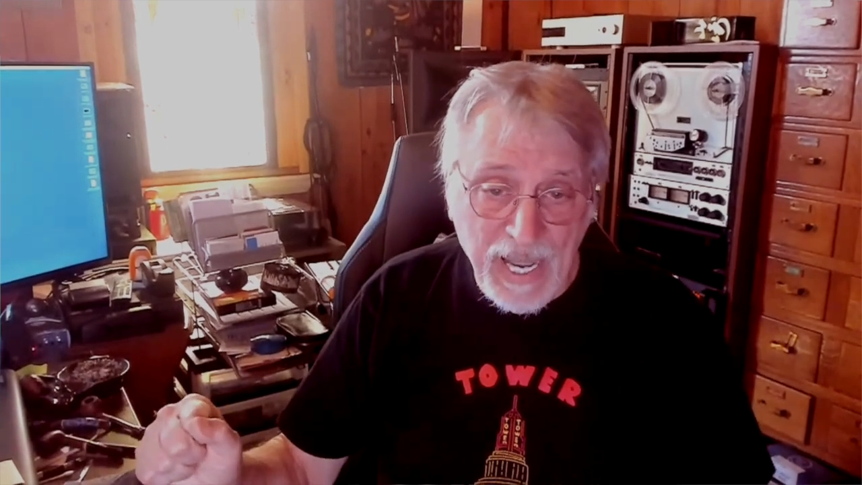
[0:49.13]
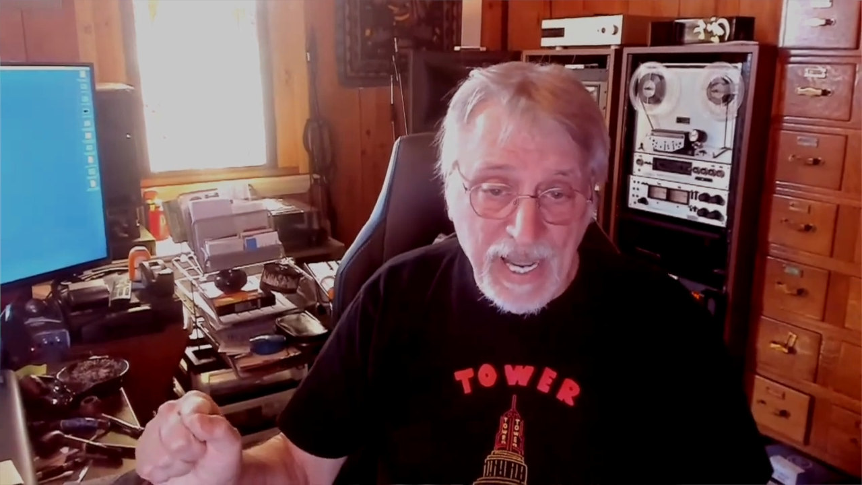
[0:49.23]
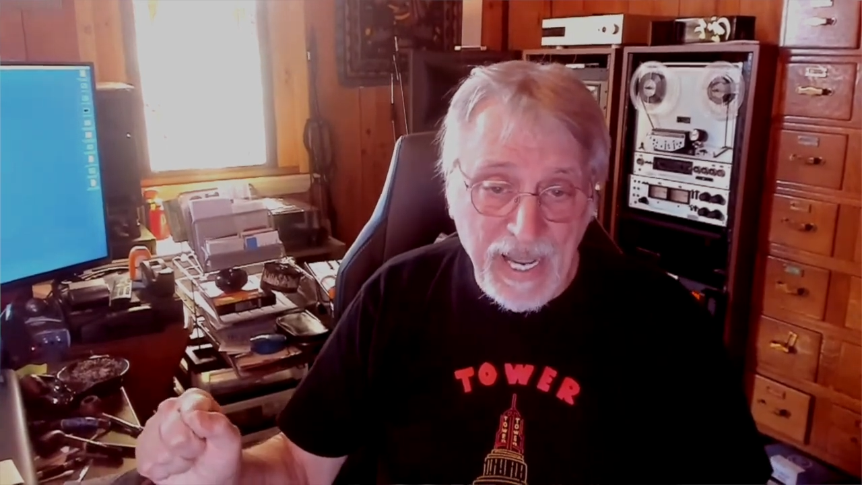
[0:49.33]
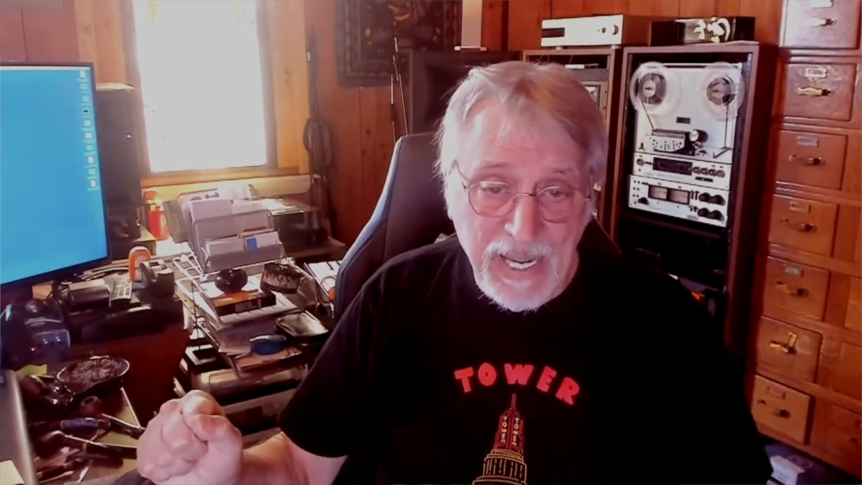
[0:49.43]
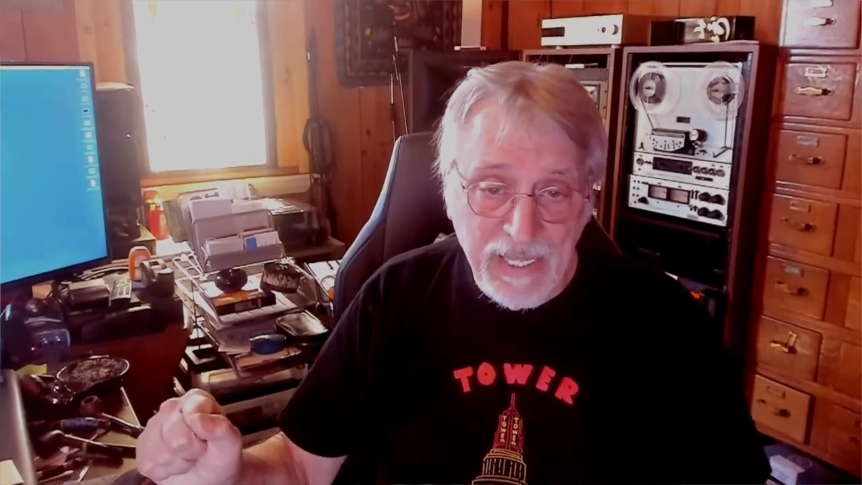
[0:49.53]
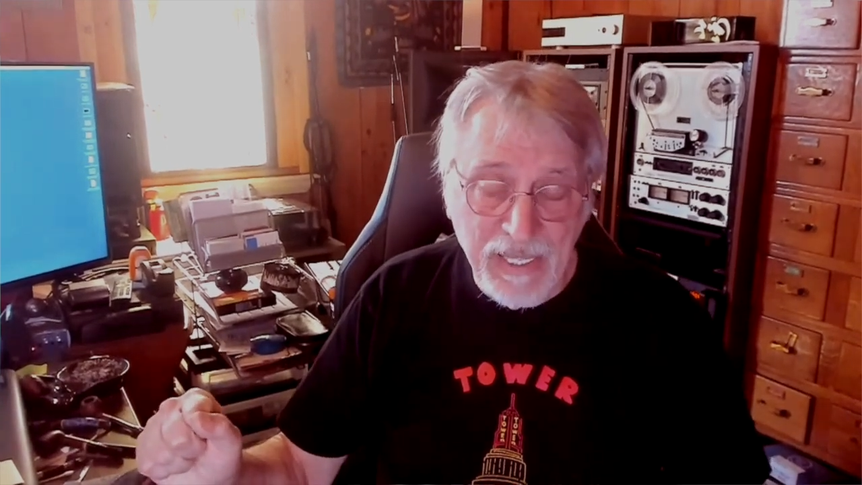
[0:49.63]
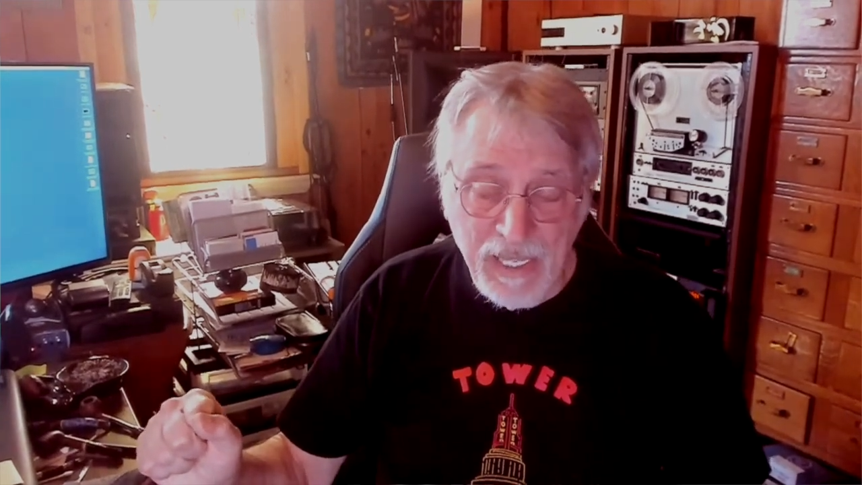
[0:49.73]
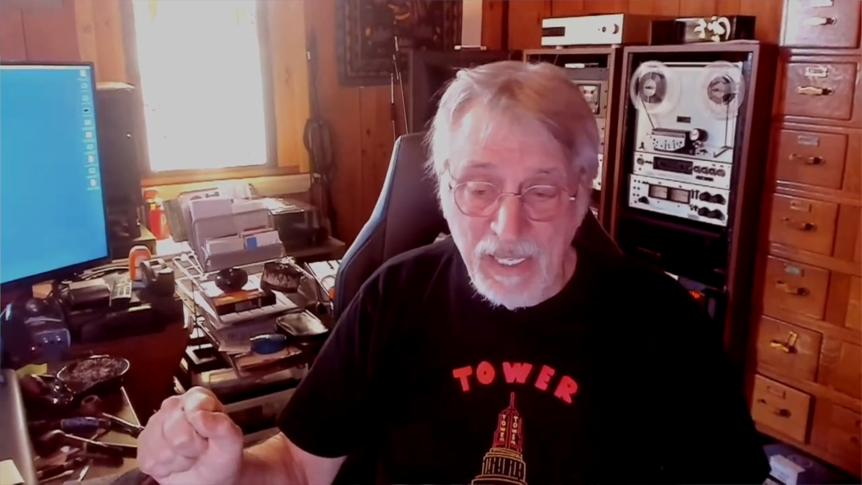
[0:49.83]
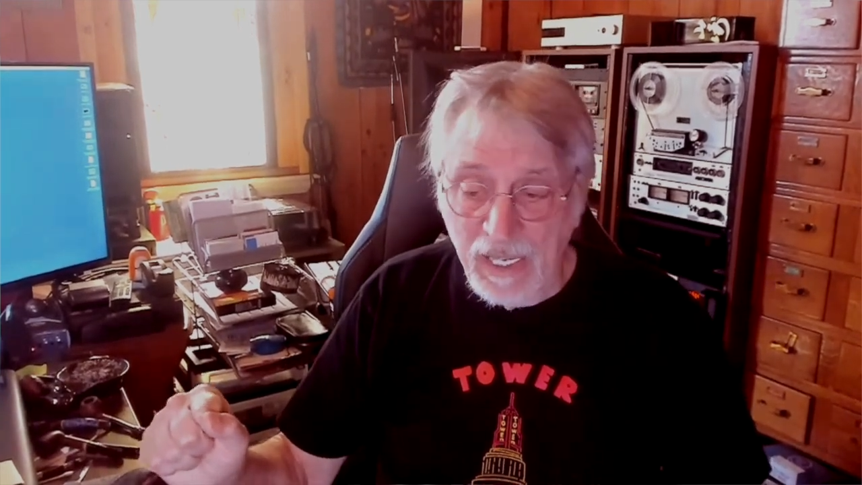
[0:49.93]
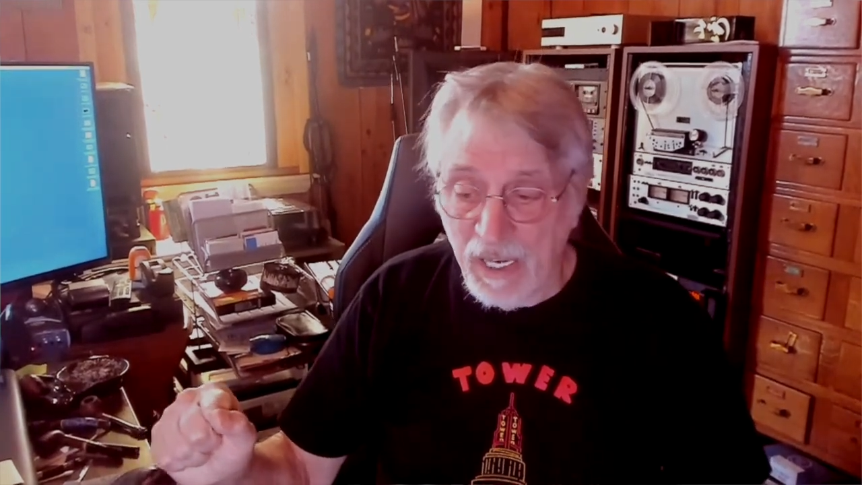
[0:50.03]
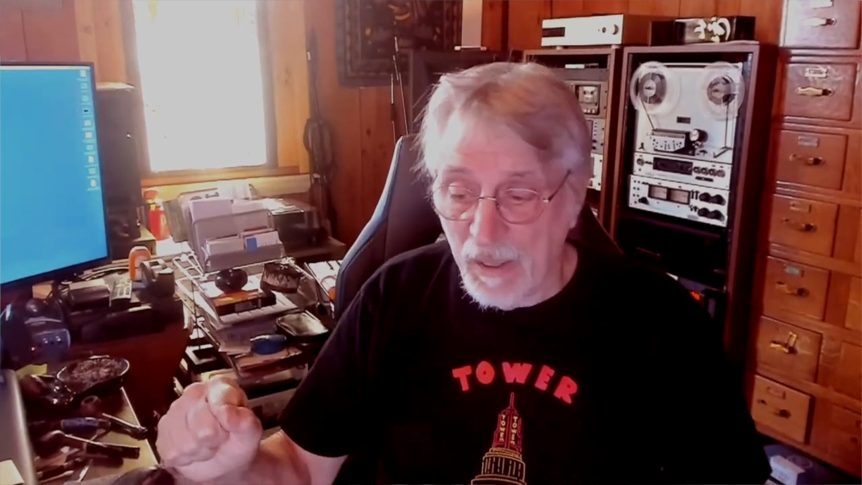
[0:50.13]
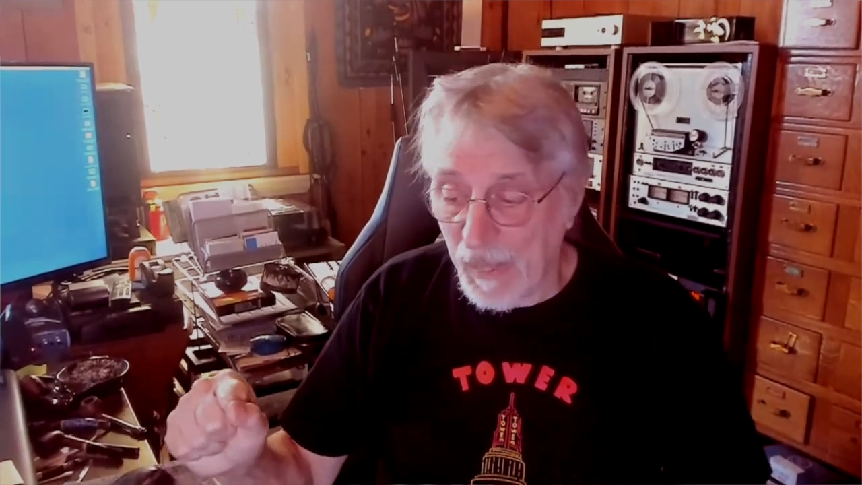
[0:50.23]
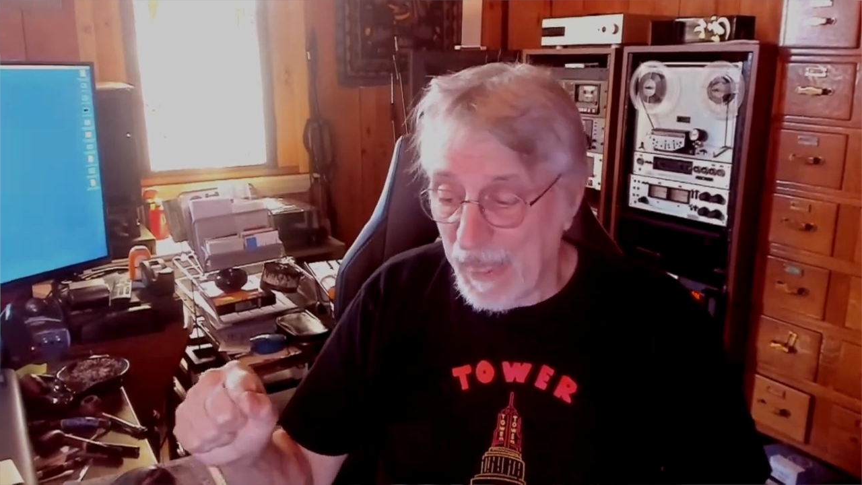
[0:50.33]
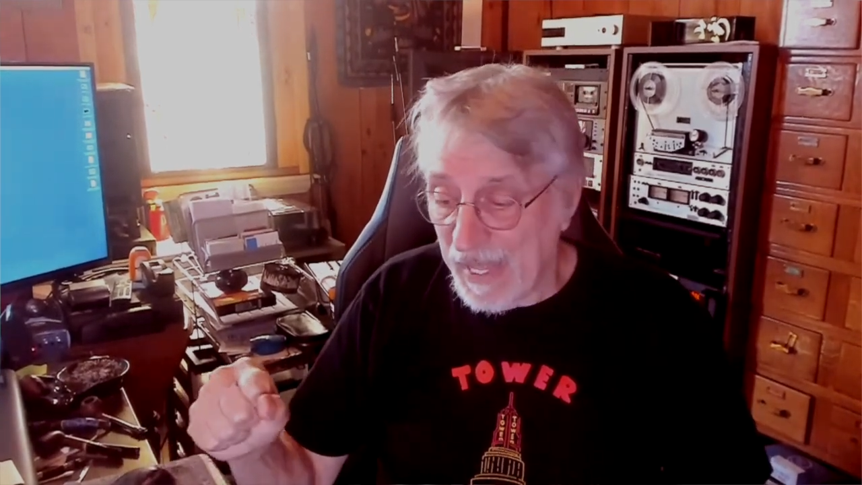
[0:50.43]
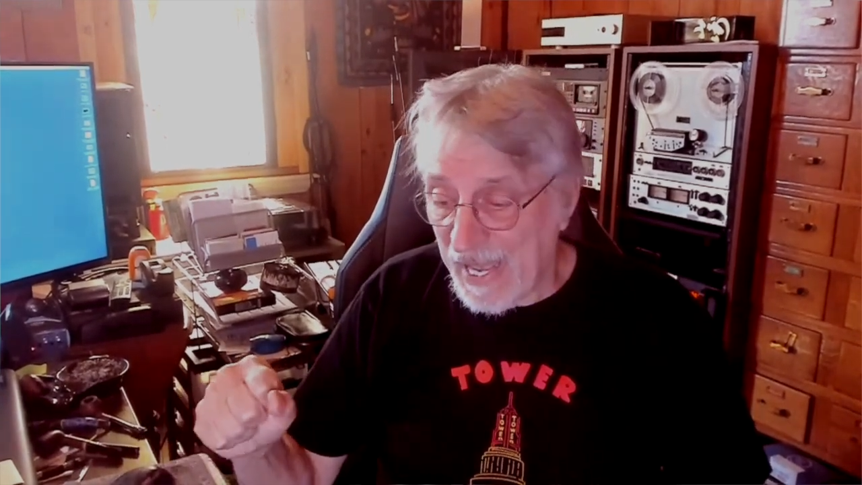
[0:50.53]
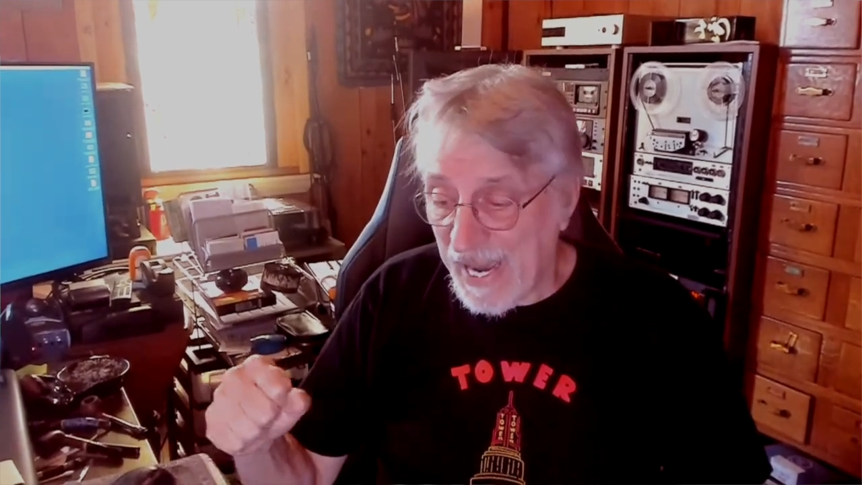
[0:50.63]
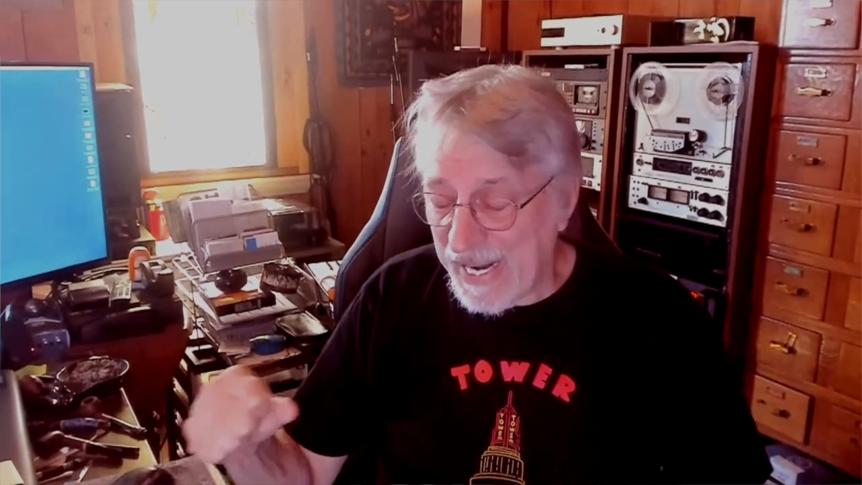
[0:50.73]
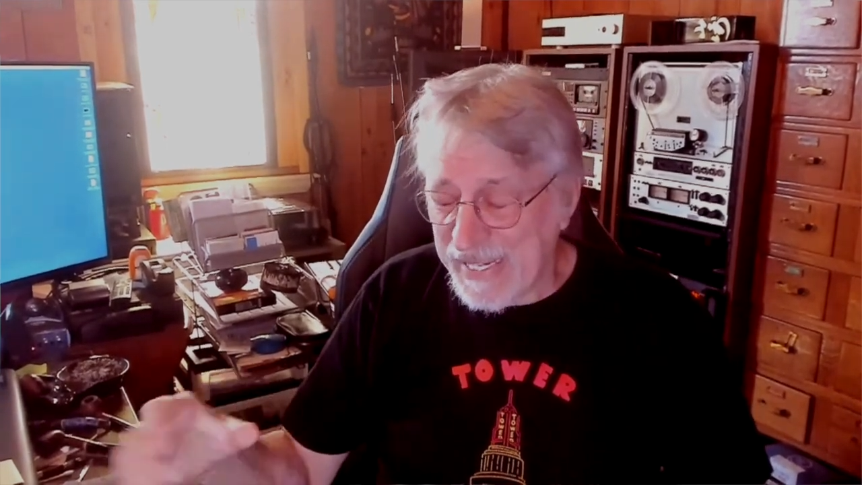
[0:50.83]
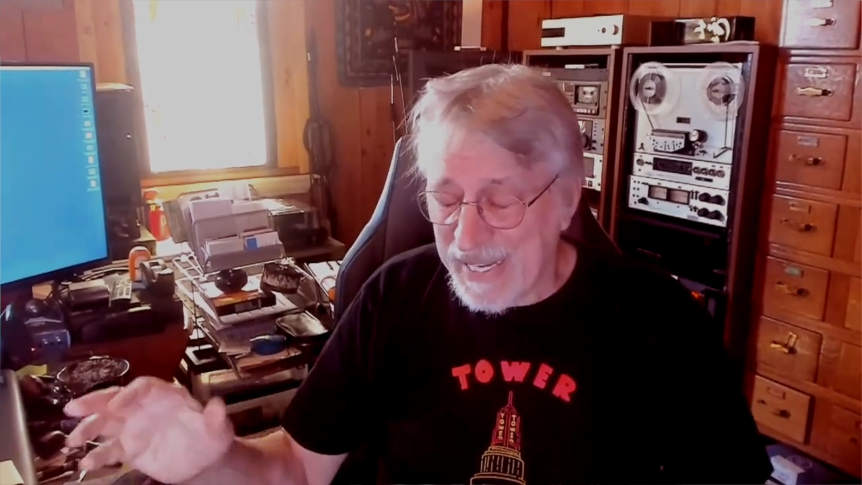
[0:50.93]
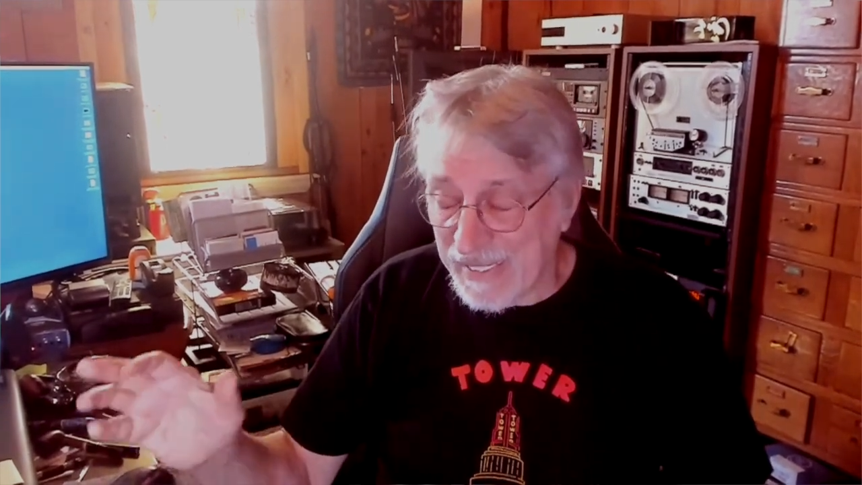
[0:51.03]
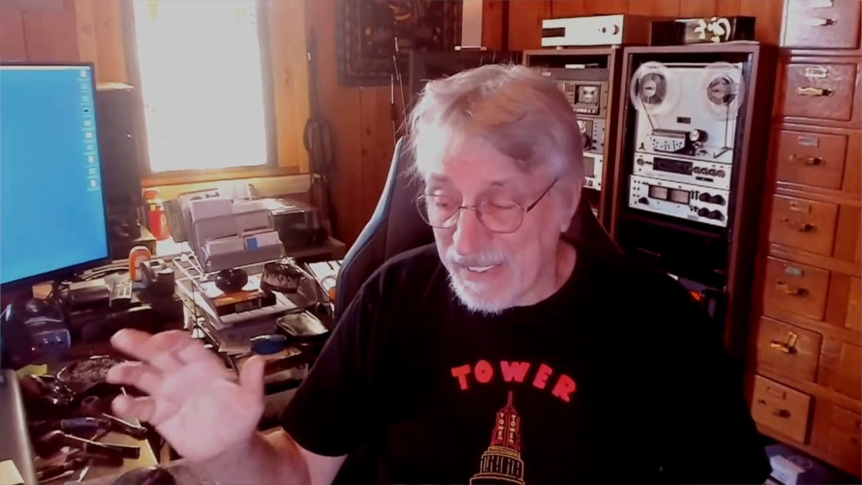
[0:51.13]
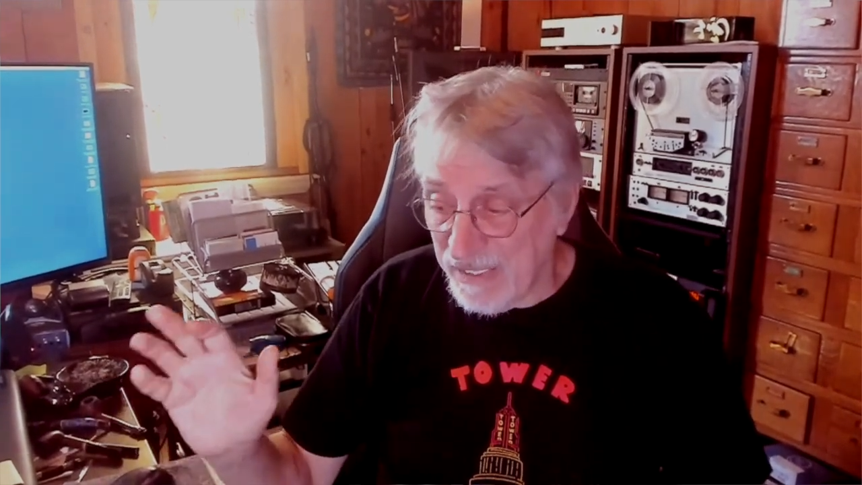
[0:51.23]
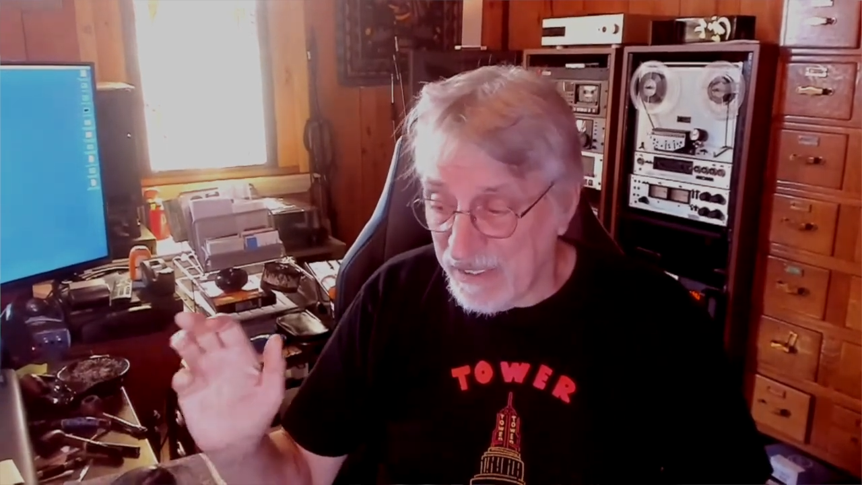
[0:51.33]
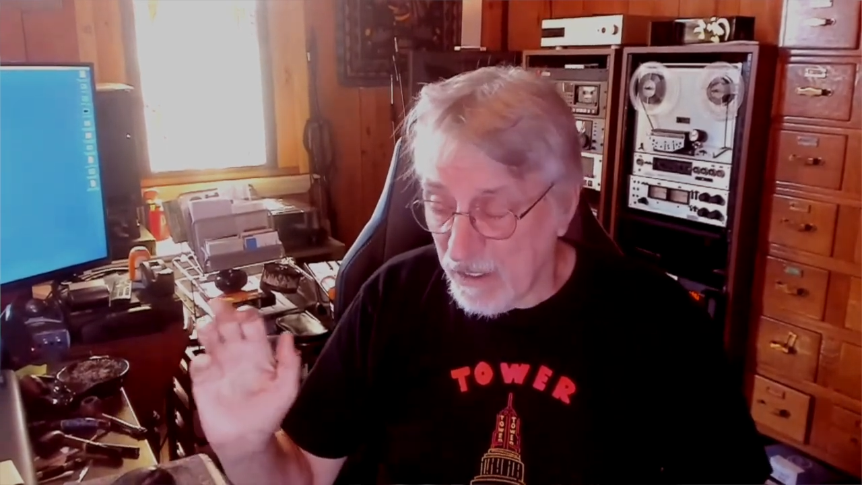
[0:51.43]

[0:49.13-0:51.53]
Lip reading: And I'd get these